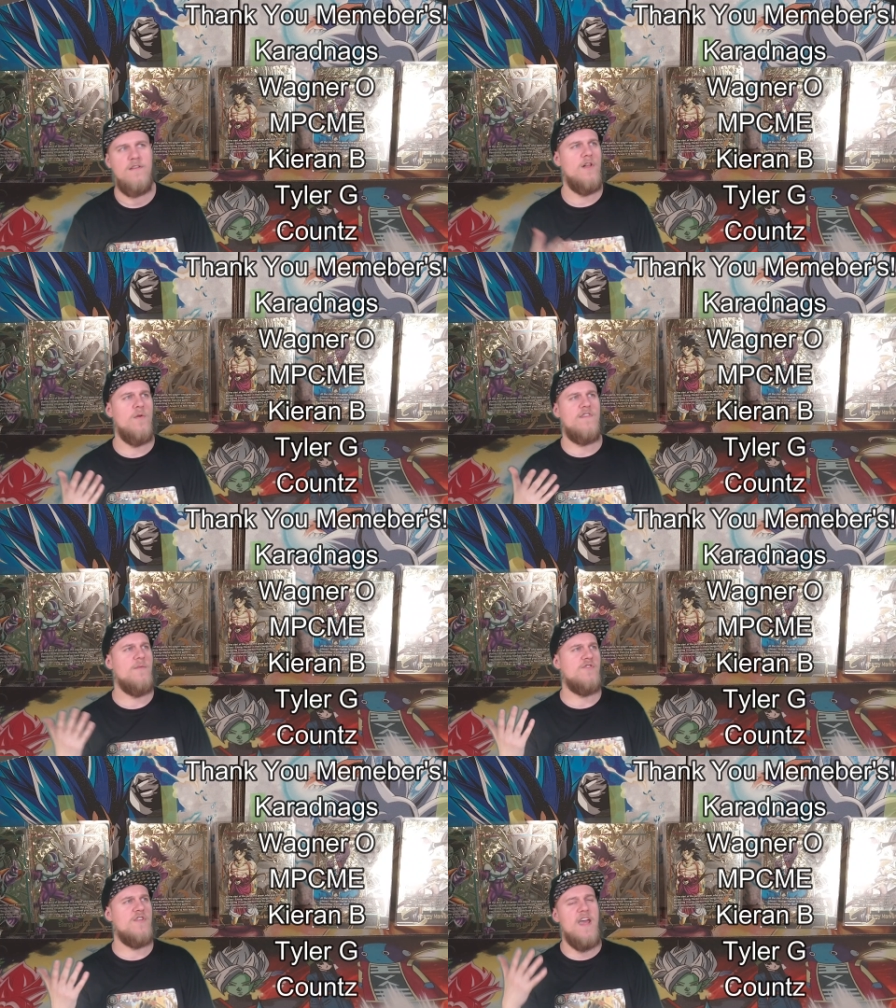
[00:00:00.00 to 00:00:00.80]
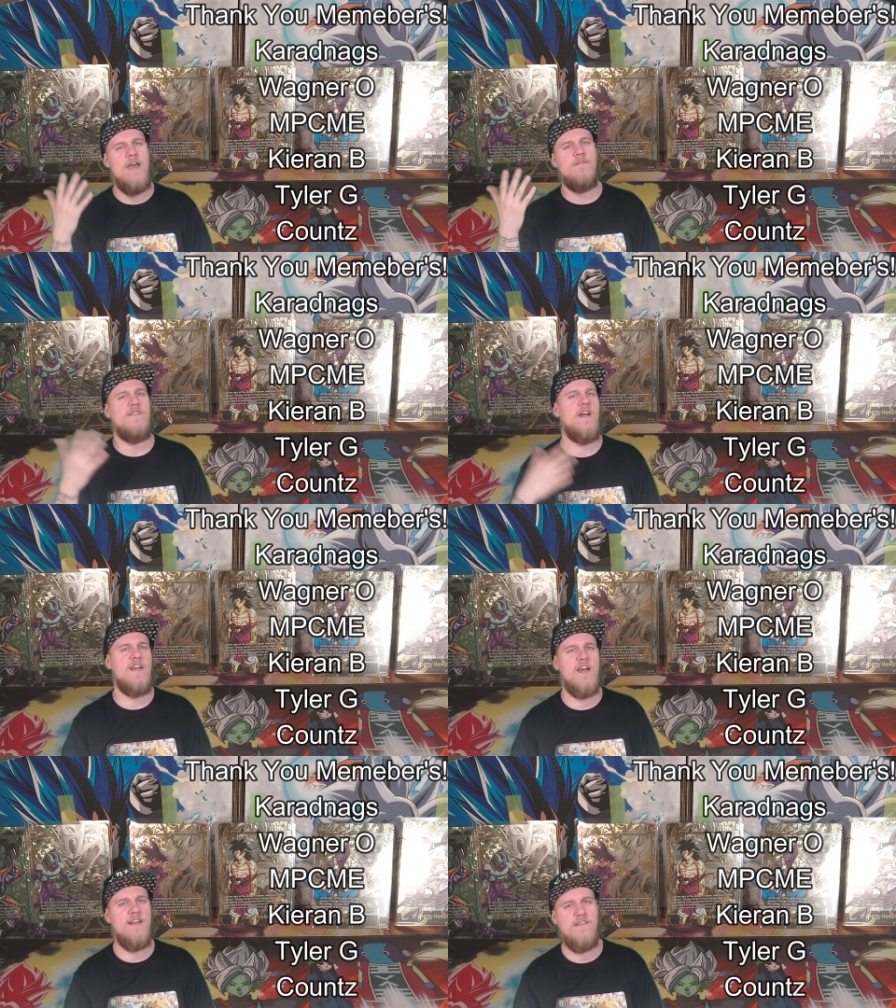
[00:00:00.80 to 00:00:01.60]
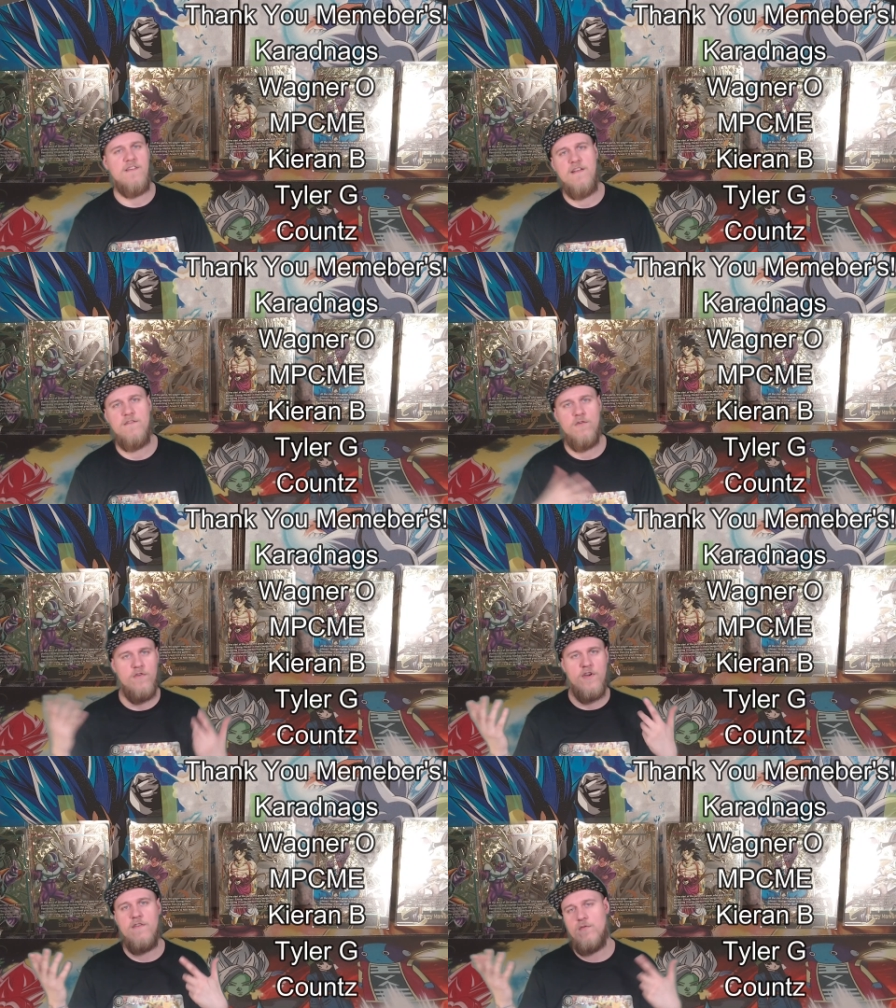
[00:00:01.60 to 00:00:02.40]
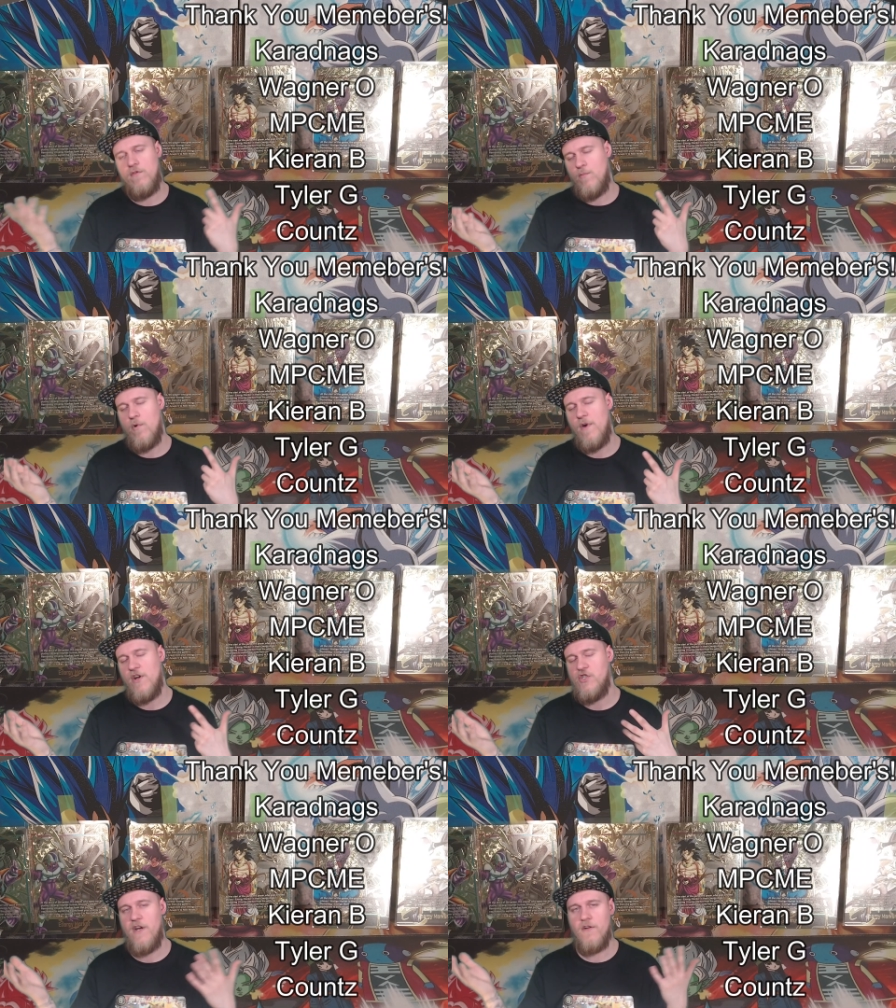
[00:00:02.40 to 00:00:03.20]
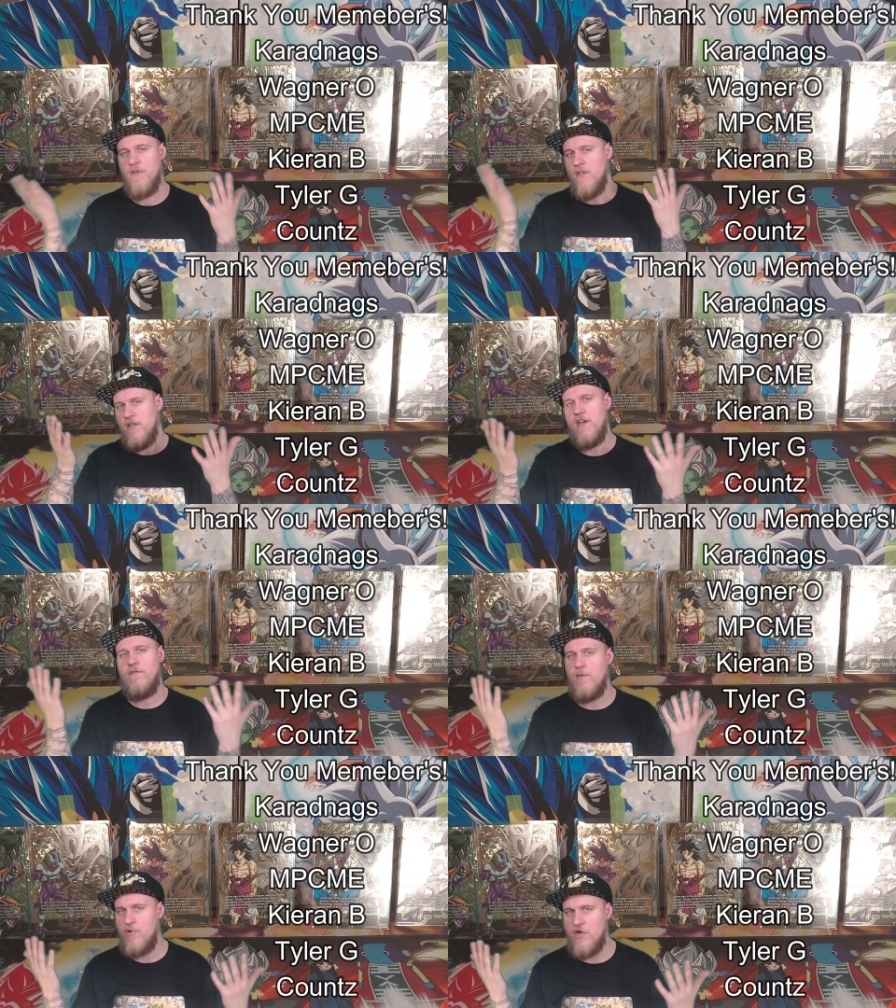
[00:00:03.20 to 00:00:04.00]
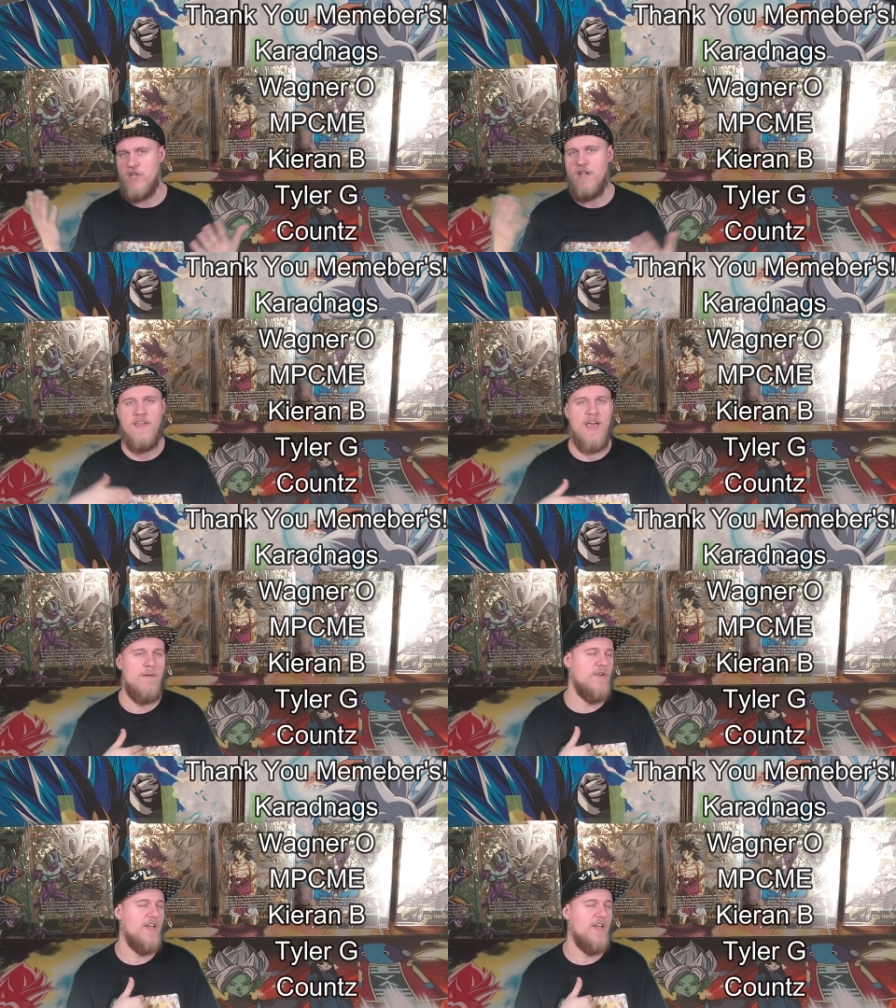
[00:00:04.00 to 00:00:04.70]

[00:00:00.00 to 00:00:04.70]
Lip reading: The lowest option I have is 99 cents, so if you guys want to support my channel, definitely appreciate that.